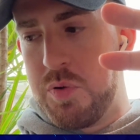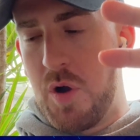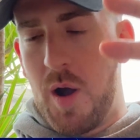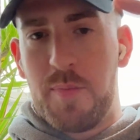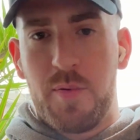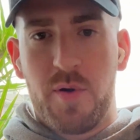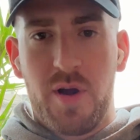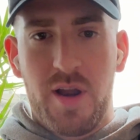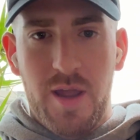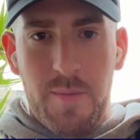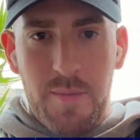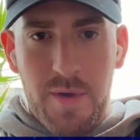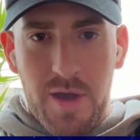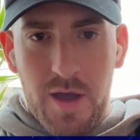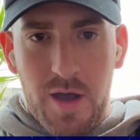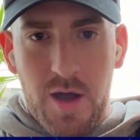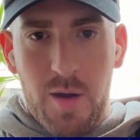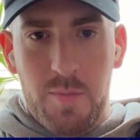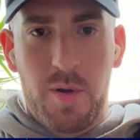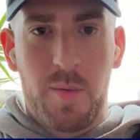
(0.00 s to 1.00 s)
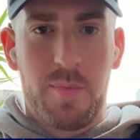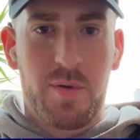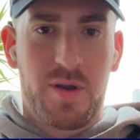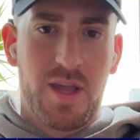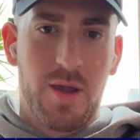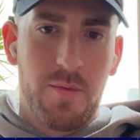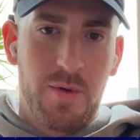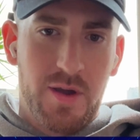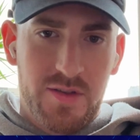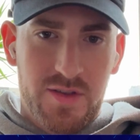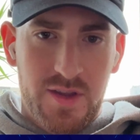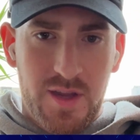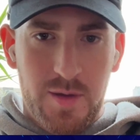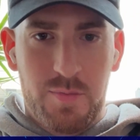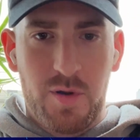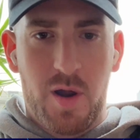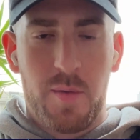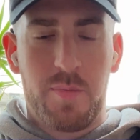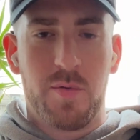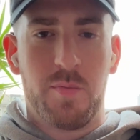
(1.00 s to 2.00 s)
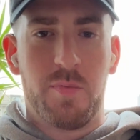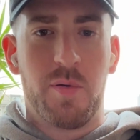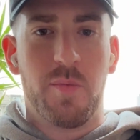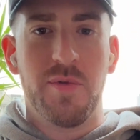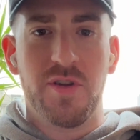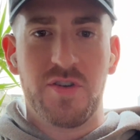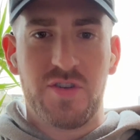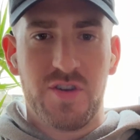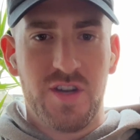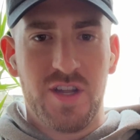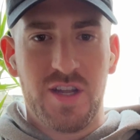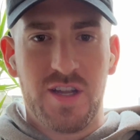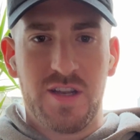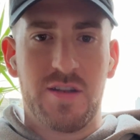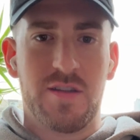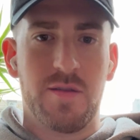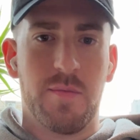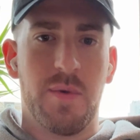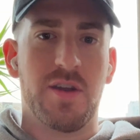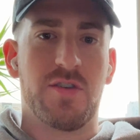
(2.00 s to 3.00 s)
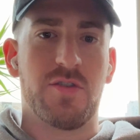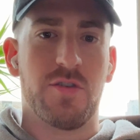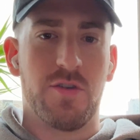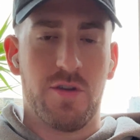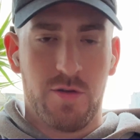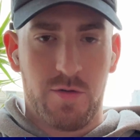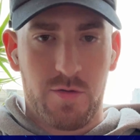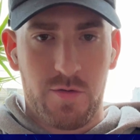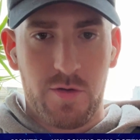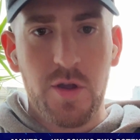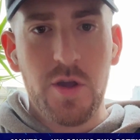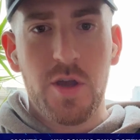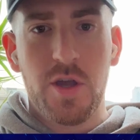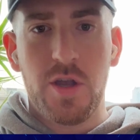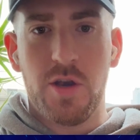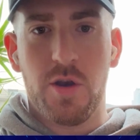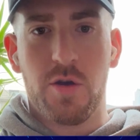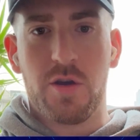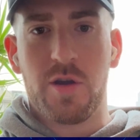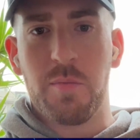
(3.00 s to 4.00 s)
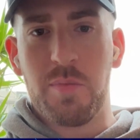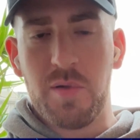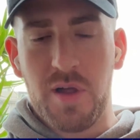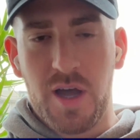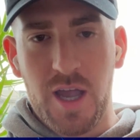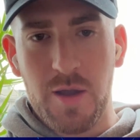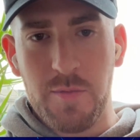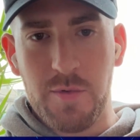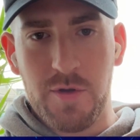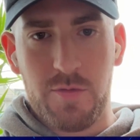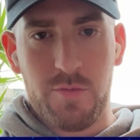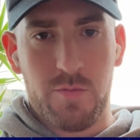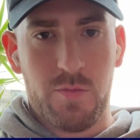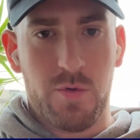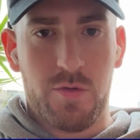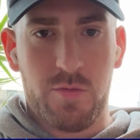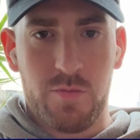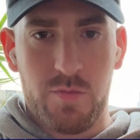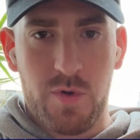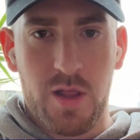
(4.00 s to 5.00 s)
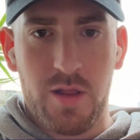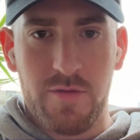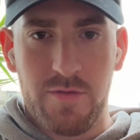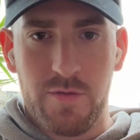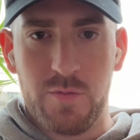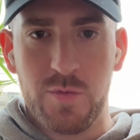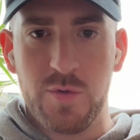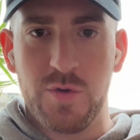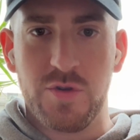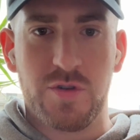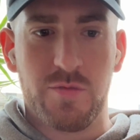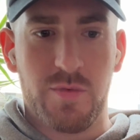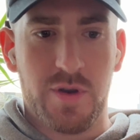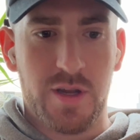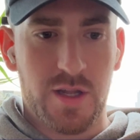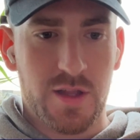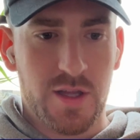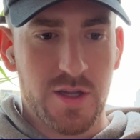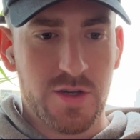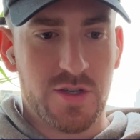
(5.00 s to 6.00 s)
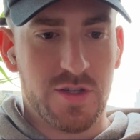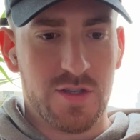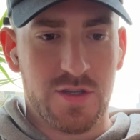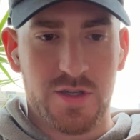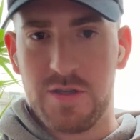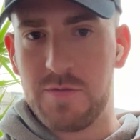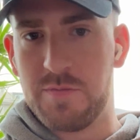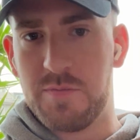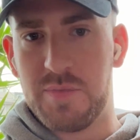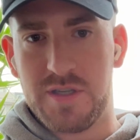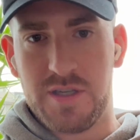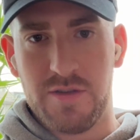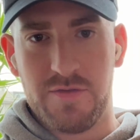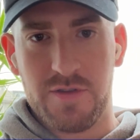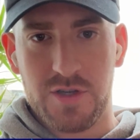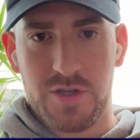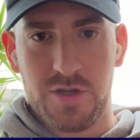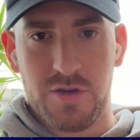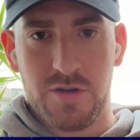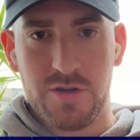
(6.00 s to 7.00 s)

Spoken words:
proper AML, proper KYC, proper permissioning to make sure you're, compliant with relevant rules and regulations in specific